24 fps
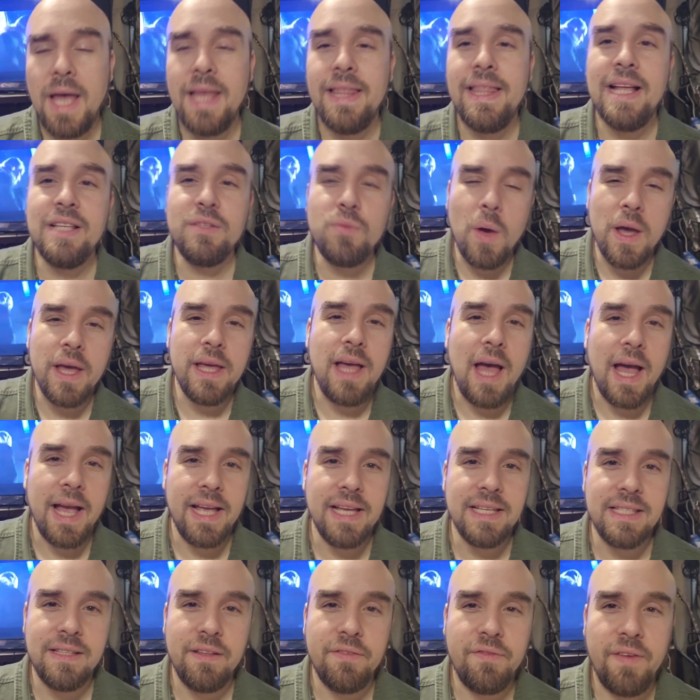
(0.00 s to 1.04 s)
that's why I
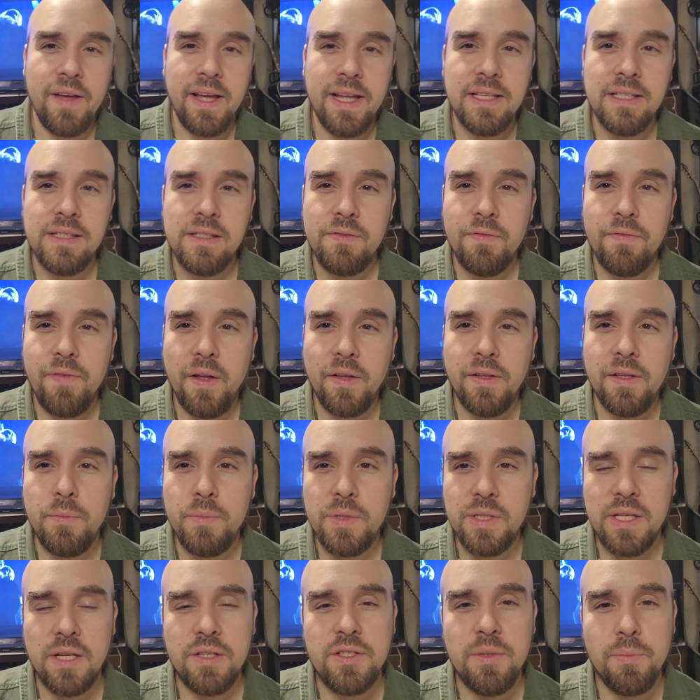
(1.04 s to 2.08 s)
guess the fans felt
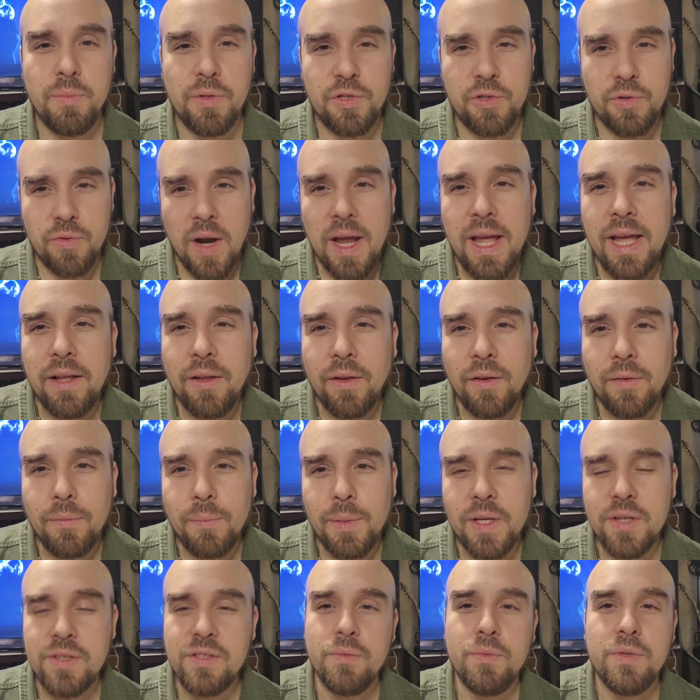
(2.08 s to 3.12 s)
it was such a betrayal,
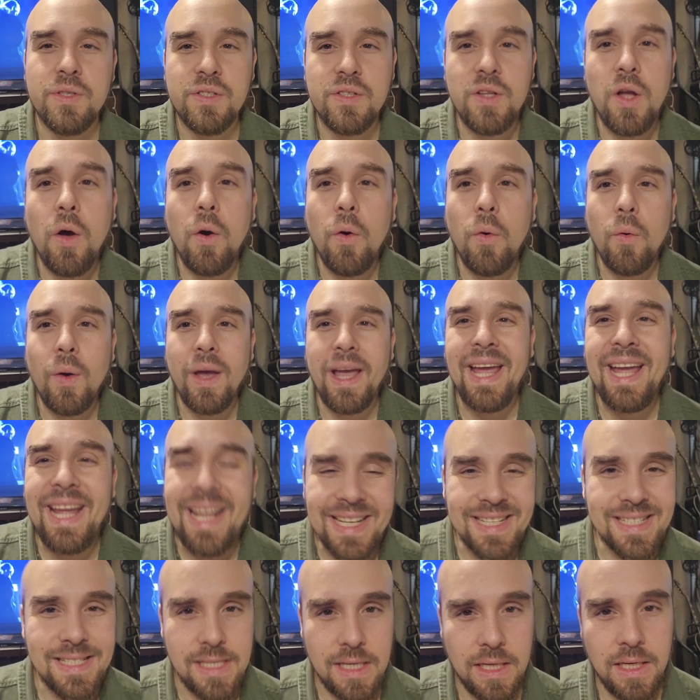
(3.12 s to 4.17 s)
because there was no
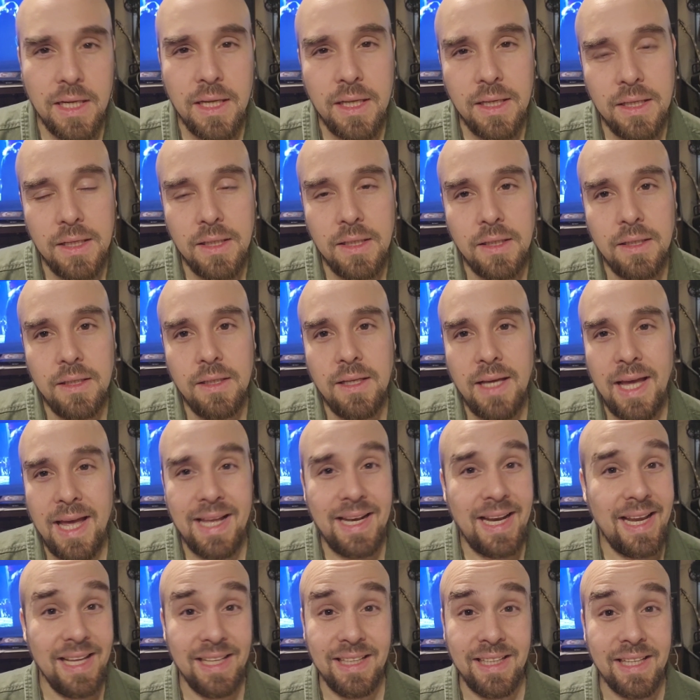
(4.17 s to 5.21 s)
hint
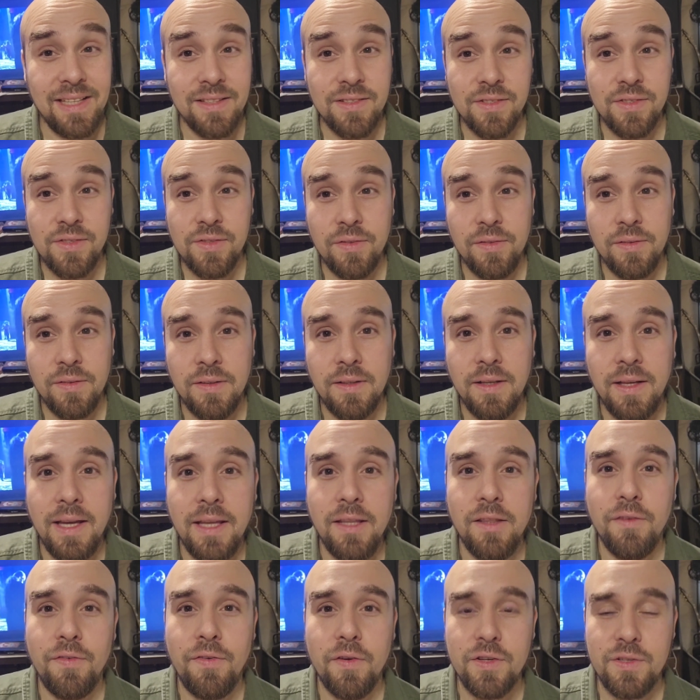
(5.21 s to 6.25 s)
at aliens
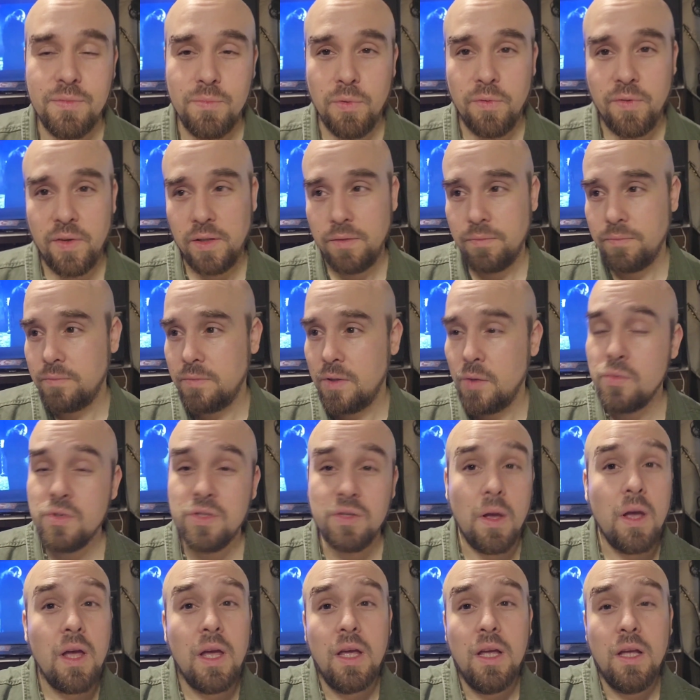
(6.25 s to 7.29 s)
in the first movie. There
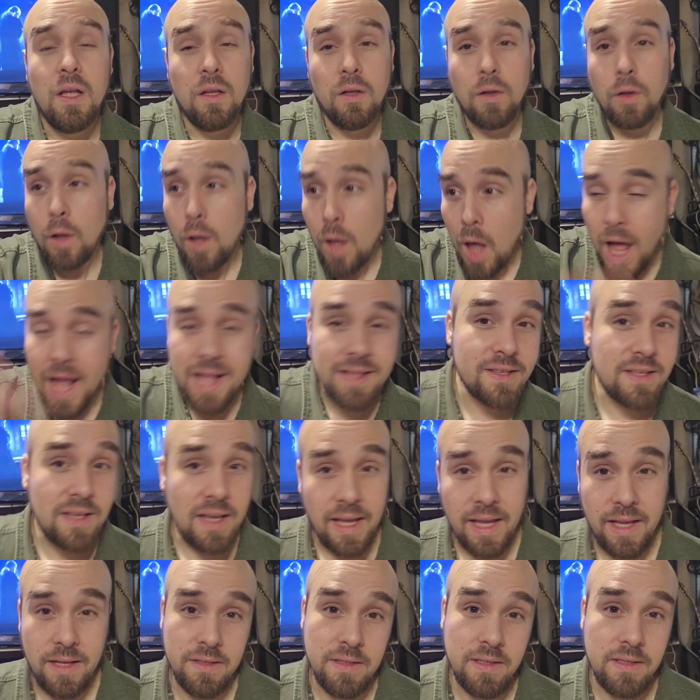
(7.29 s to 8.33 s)
was lots
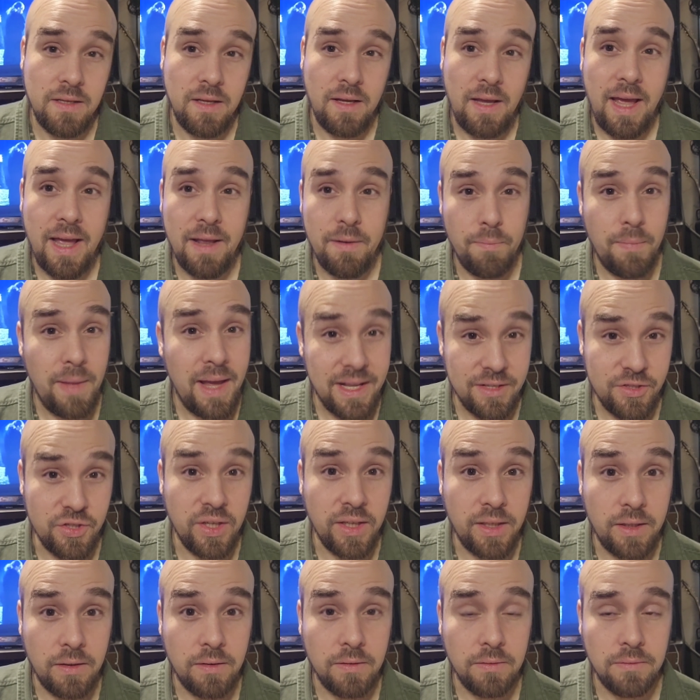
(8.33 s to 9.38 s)
of hint at
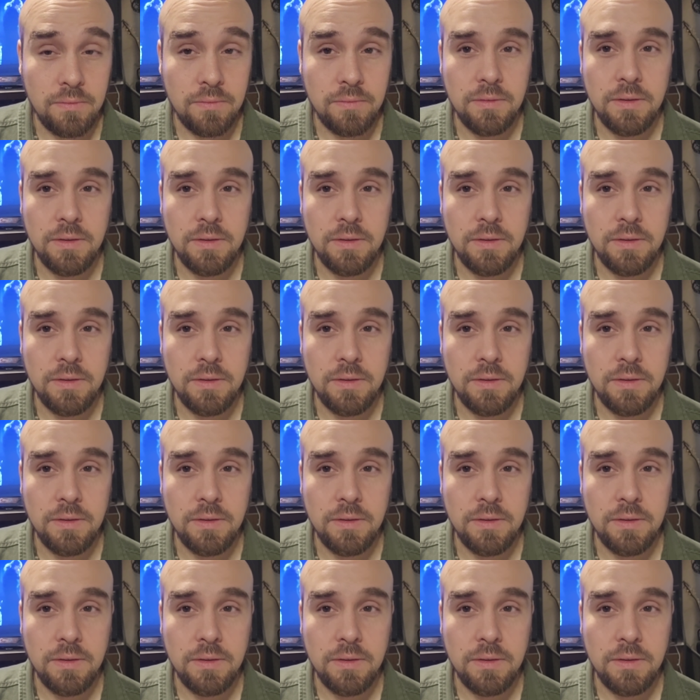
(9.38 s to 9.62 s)
magic,